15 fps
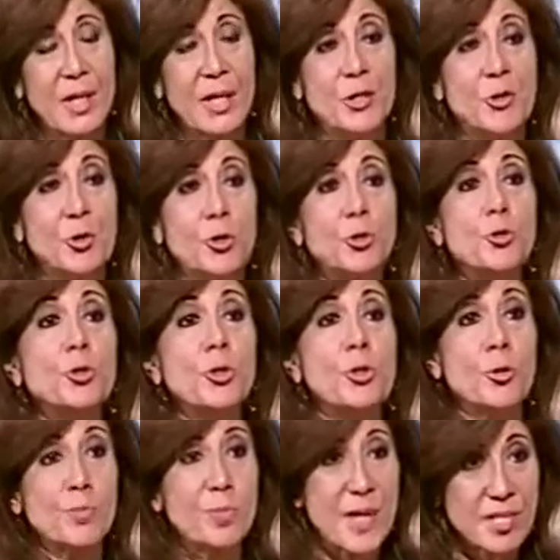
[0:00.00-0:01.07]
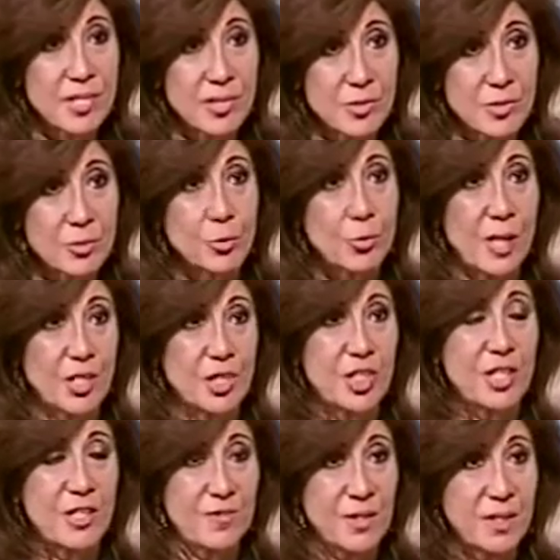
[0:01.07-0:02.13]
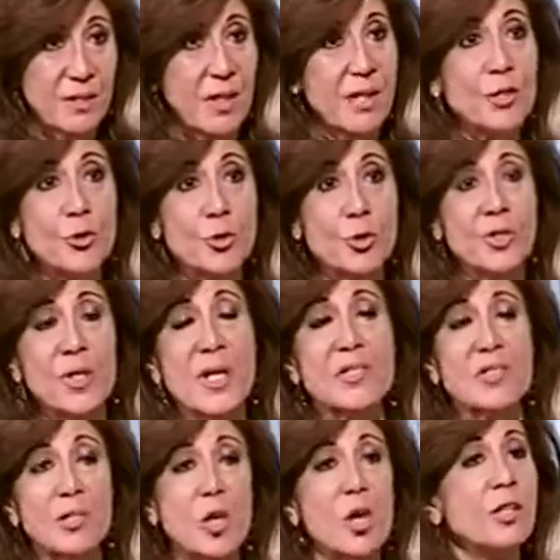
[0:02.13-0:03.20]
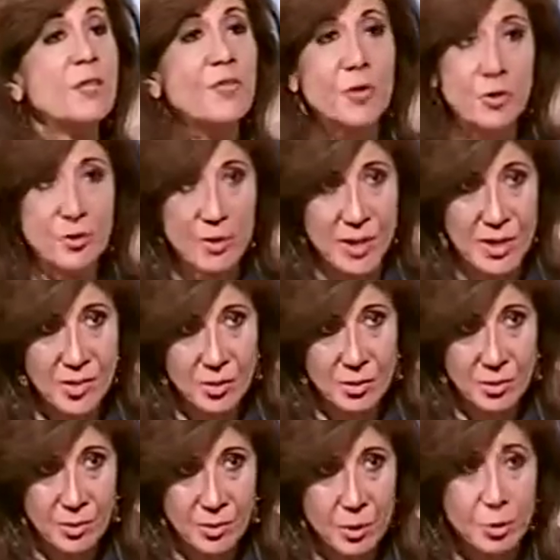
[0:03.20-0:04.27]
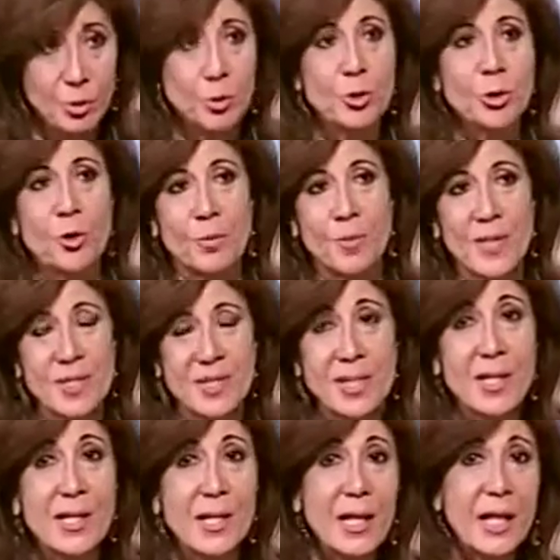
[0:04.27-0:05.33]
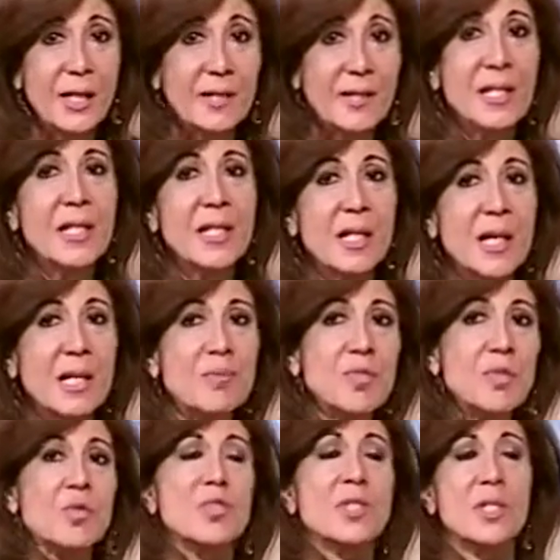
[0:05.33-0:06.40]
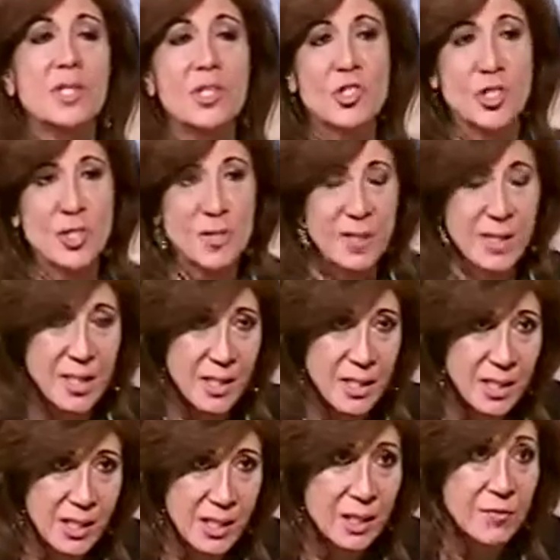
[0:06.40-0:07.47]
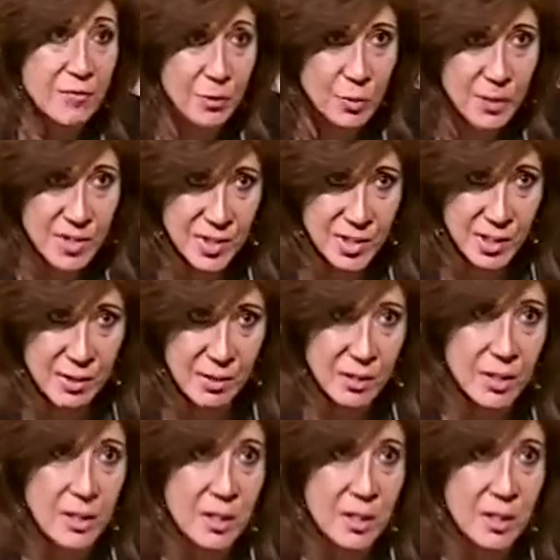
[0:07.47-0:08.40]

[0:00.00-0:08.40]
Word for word: and you do your best to achieve it and you trust God for the rest. You do your best. And here comes the strategic thinking influence here.